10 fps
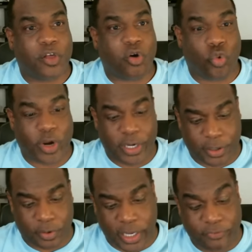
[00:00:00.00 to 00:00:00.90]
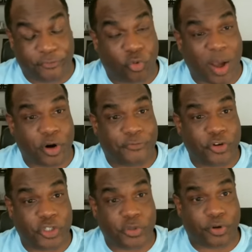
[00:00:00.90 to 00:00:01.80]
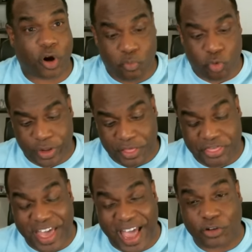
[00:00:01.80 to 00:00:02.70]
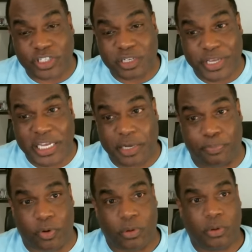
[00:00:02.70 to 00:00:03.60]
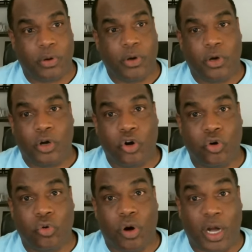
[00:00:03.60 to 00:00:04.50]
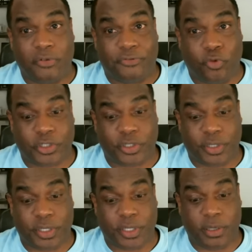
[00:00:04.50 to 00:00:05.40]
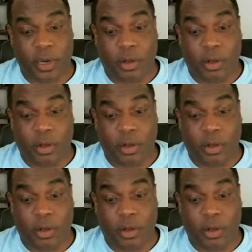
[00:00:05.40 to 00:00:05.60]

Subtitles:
we literally, even for Webinar Fusion Pro, more than 1,000 people who unfortunately